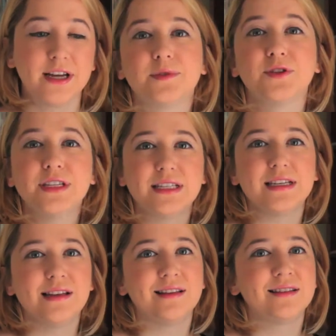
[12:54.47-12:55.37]
So this
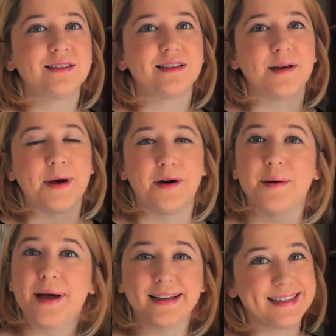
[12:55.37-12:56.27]
is about a
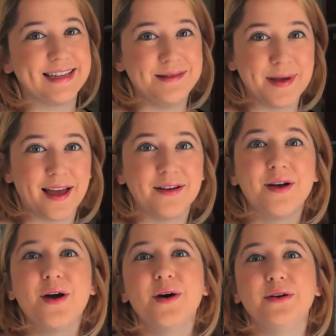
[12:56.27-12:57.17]
Pakistani man
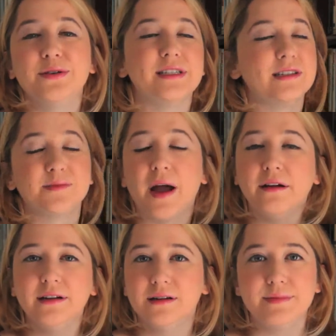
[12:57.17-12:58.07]
who is an
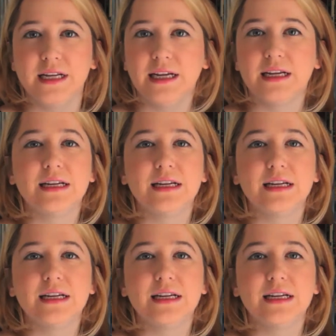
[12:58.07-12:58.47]
aspiring comedian.